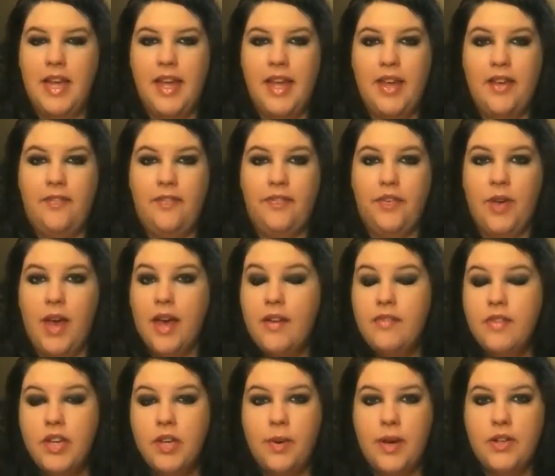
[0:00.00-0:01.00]
If you have
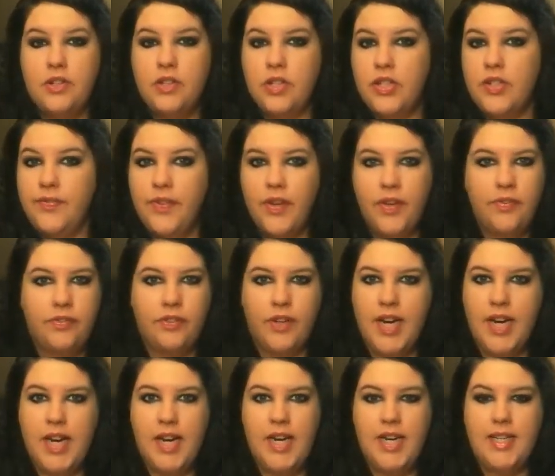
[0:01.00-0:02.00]
any questions, feel
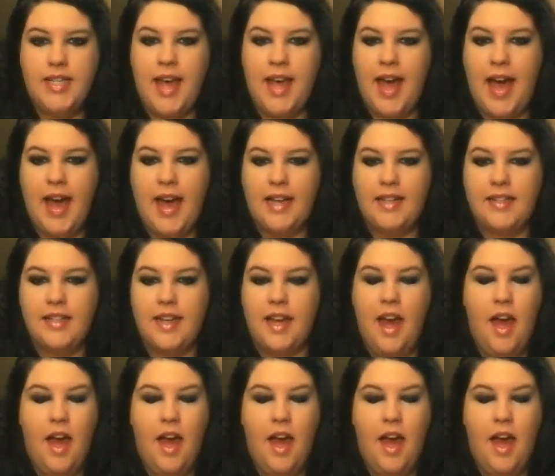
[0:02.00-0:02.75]
free to ask.